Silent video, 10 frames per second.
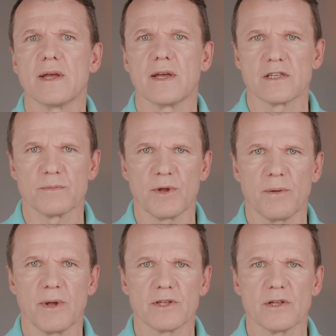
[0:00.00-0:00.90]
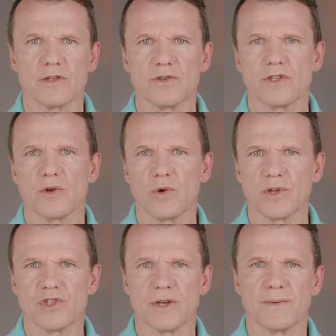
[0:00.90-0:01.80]
experimental
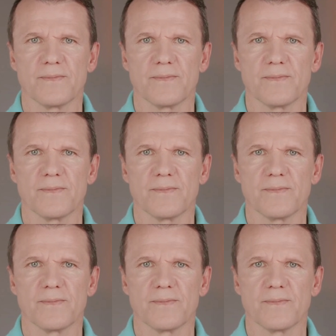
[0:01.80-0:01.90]
sociology.